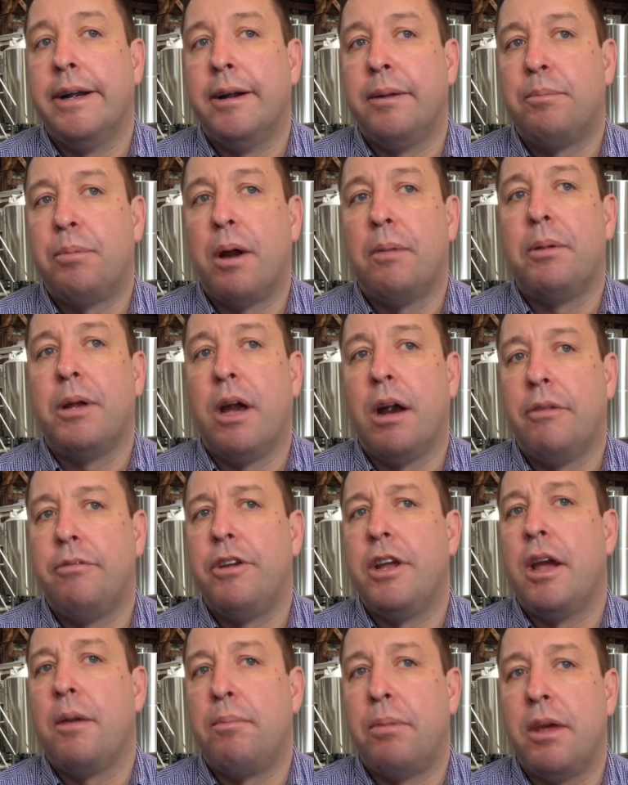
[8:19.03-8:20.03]
probably our
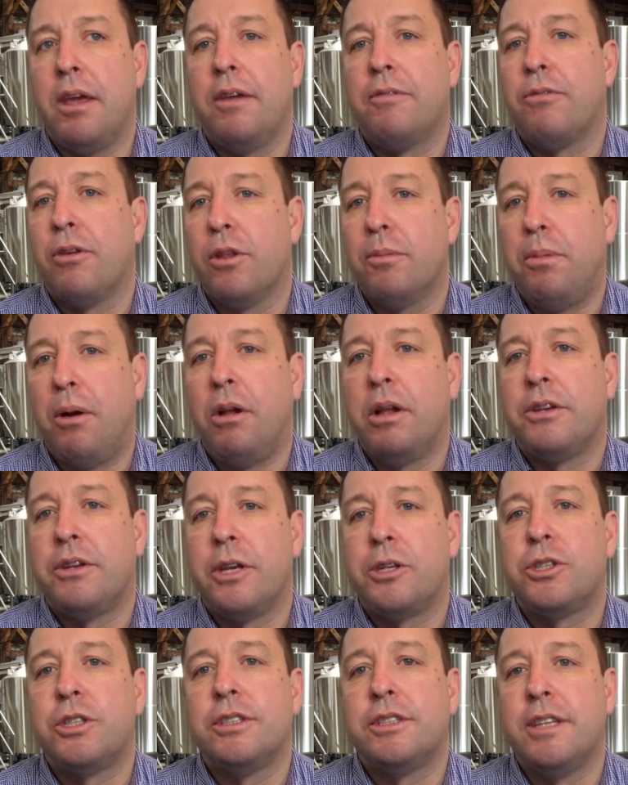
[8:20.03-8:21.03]
VIP for the
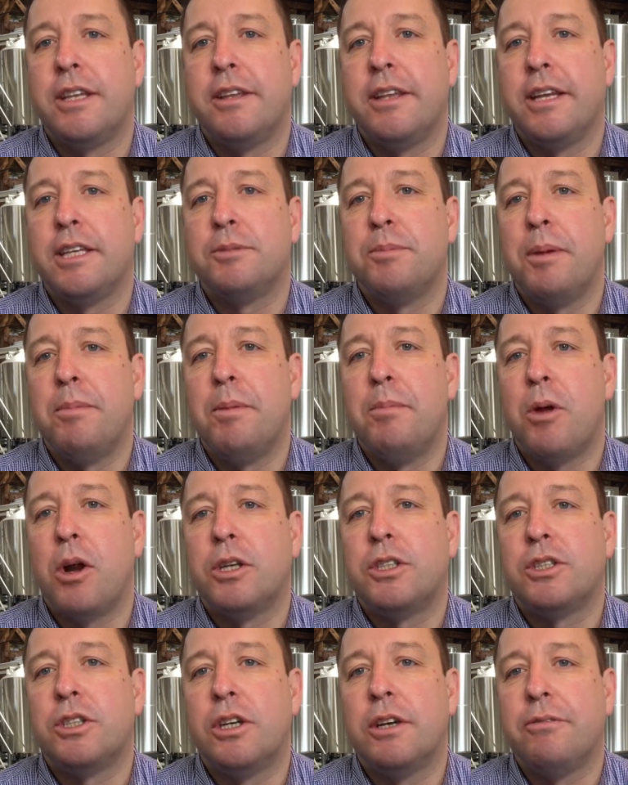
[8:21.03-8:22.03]
politicians and things maybe
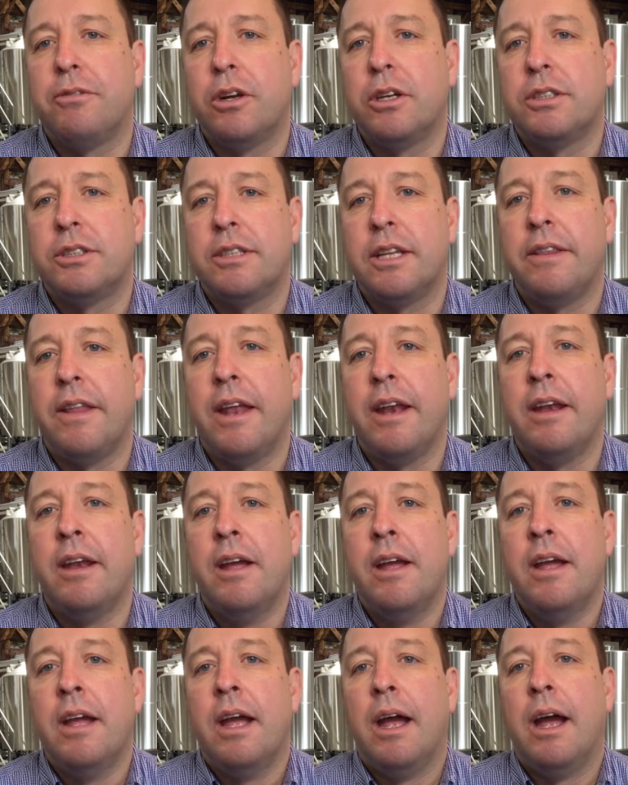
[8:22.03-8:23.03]
March 31st, and then
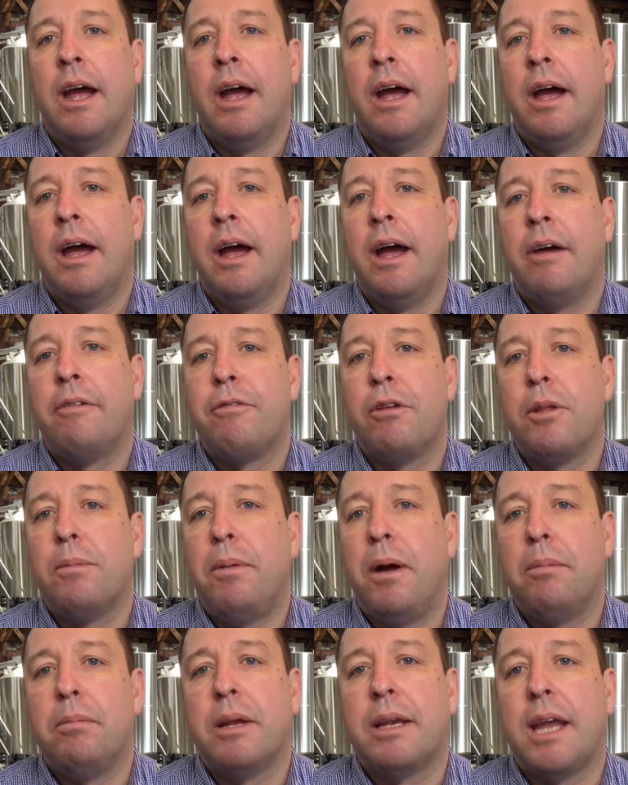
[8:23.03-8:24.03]
for the
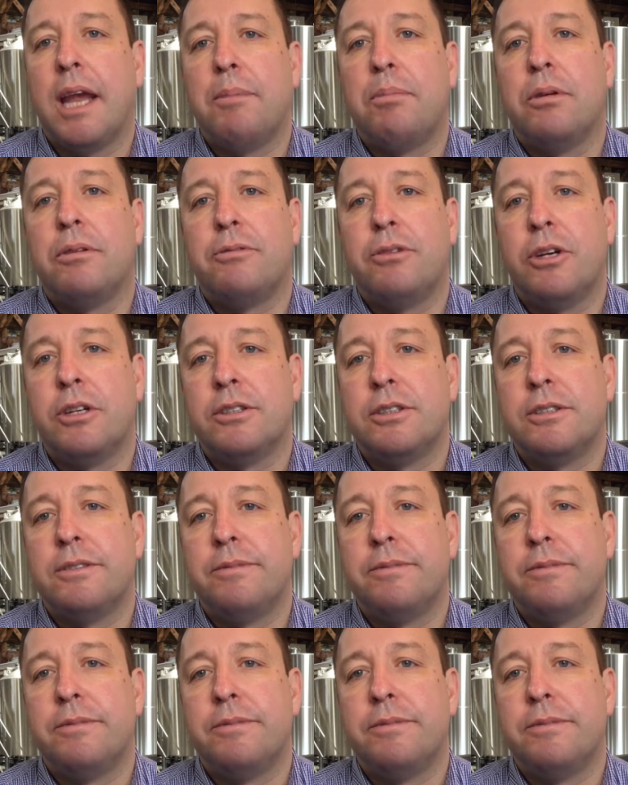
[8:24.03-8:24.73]
public April 1st.